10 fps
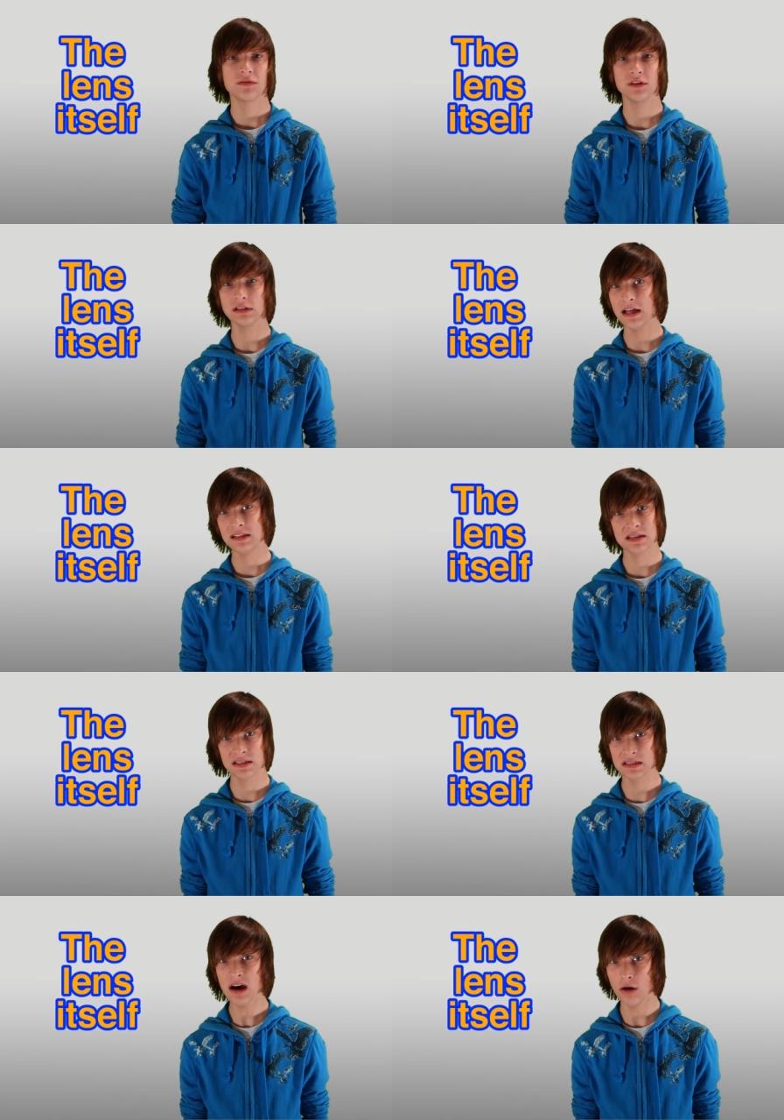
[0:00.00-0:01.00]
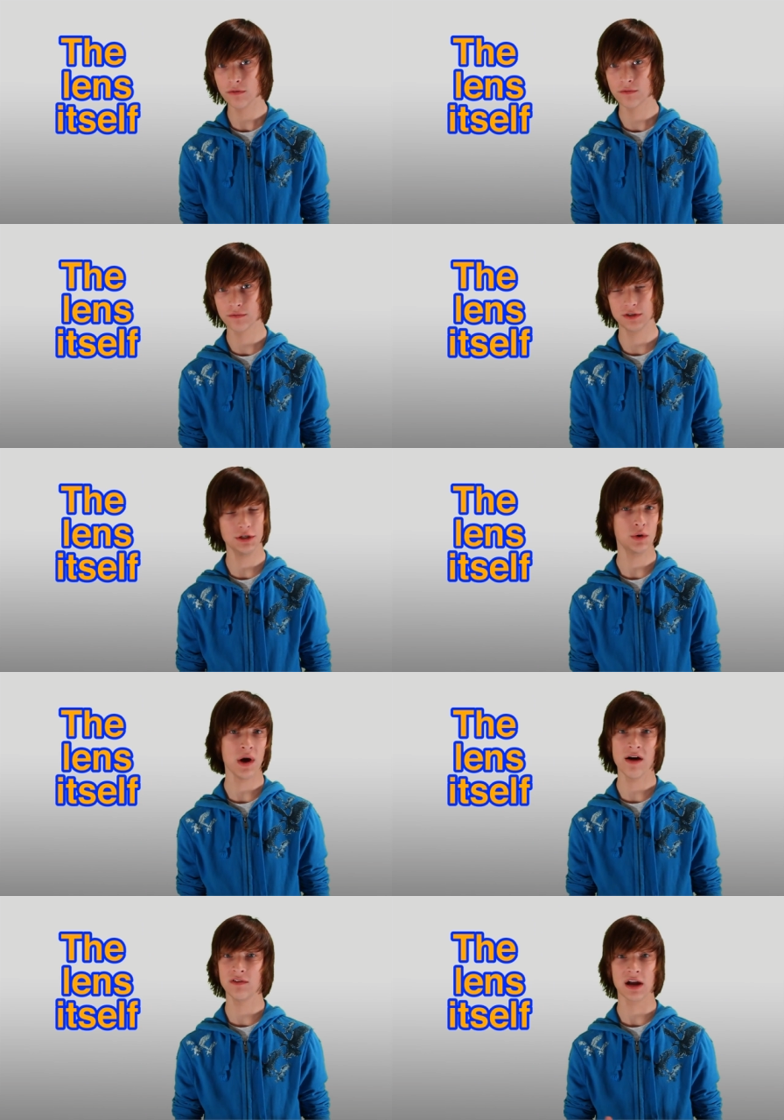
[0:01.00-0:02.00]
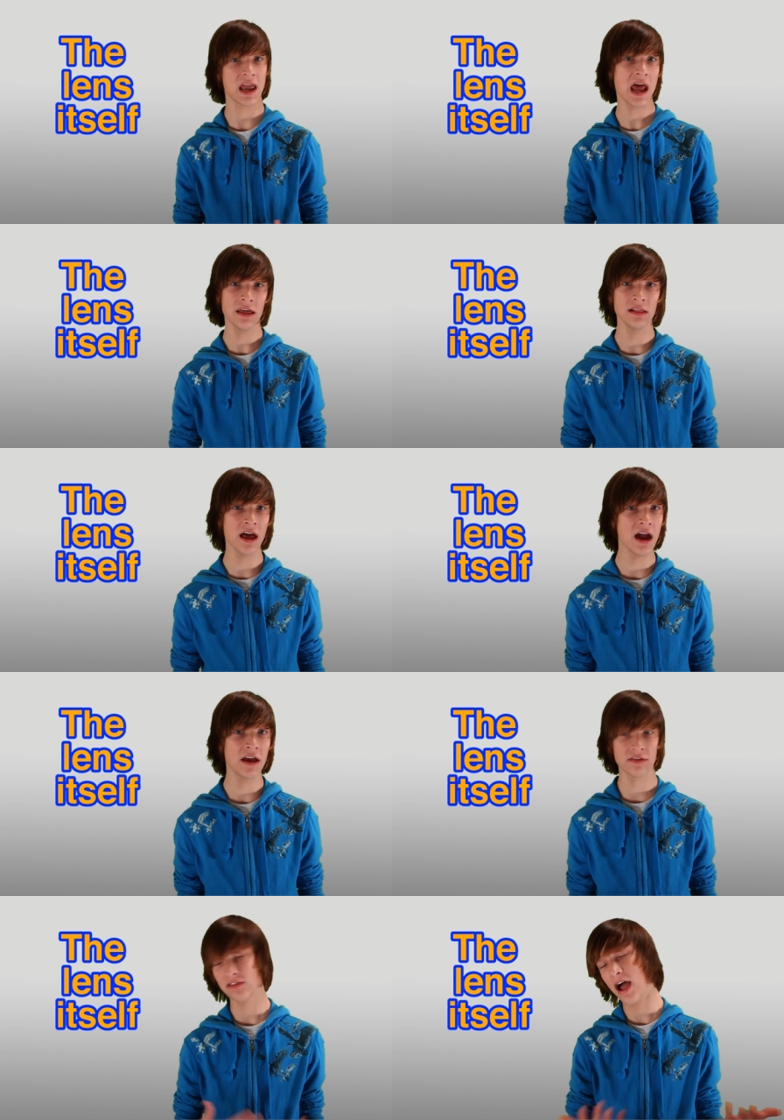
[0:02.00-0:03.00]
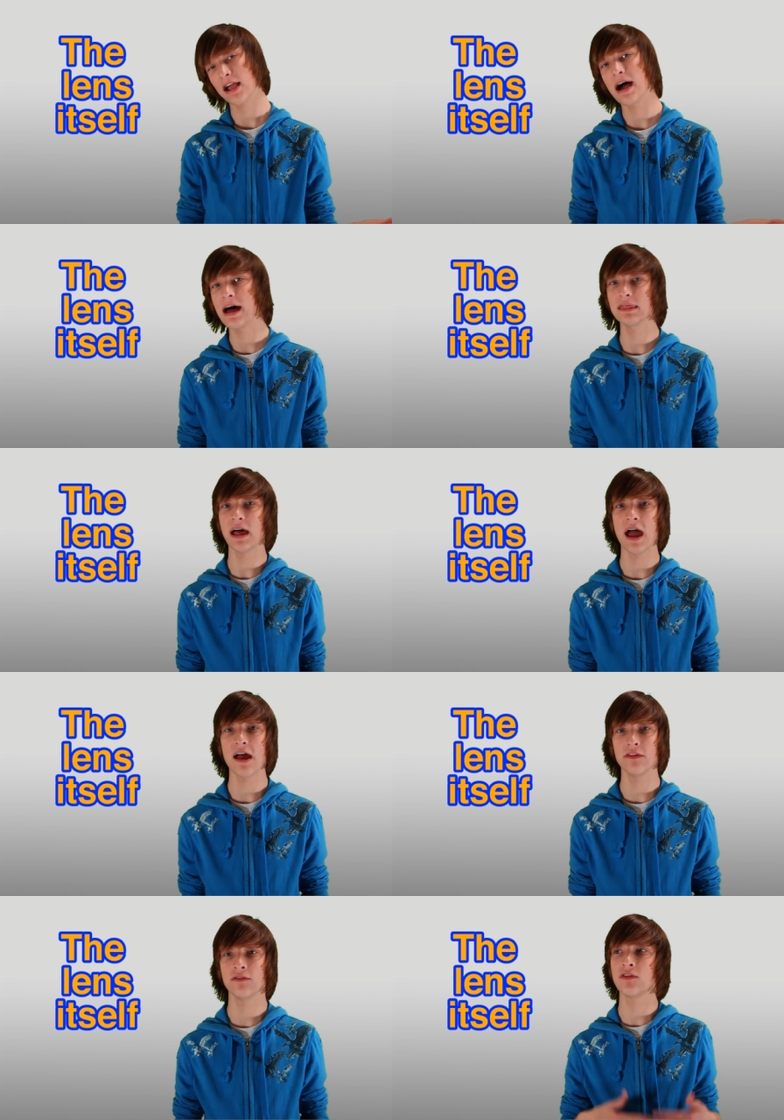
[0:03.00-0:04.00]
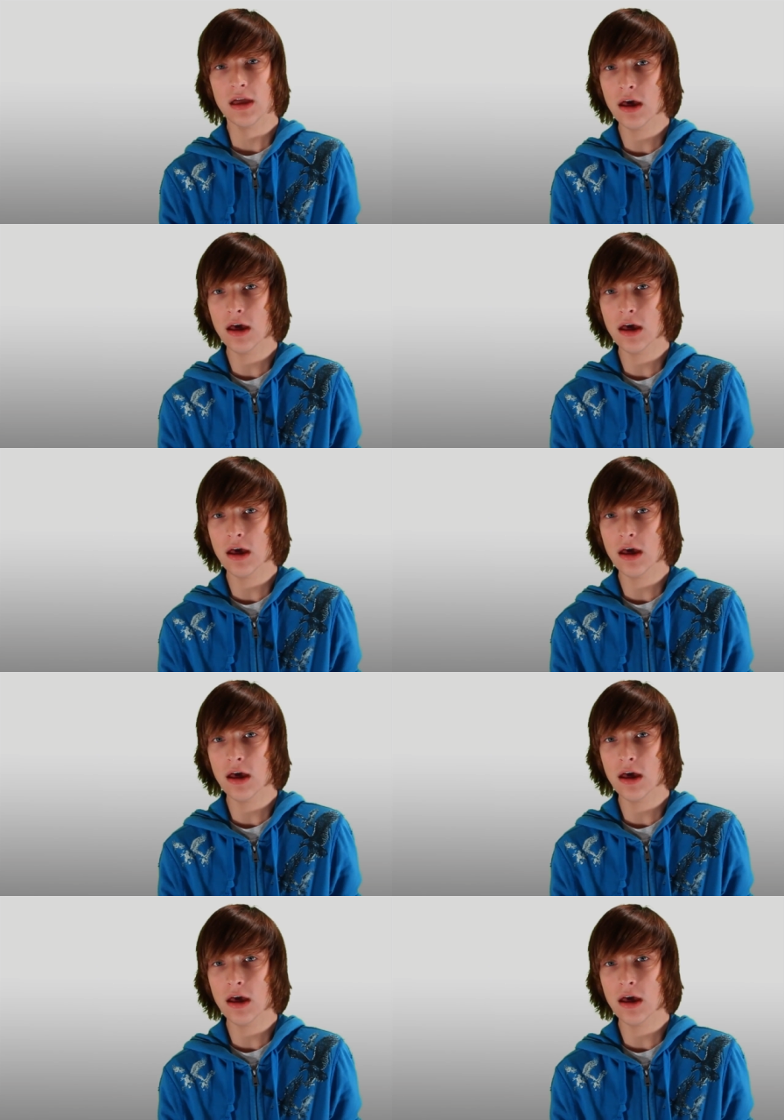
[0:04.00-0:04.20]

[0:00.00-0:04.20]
The lens itself. Do you have a Canon lens, Nikon lens?